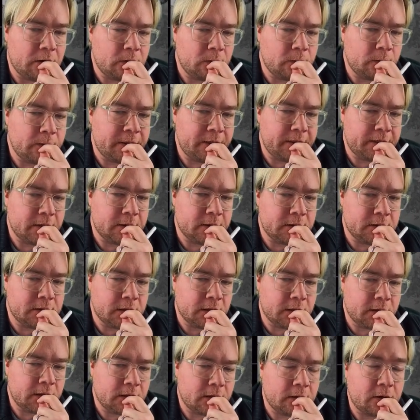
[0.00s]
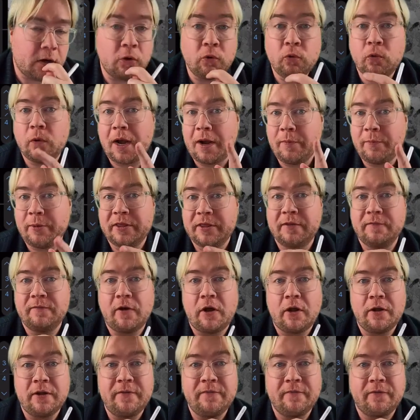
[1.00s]
We could talk, how about the
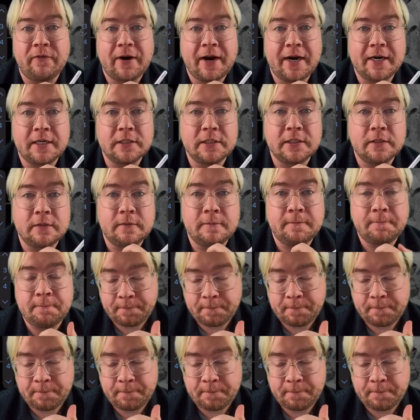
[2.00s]
volume fraction?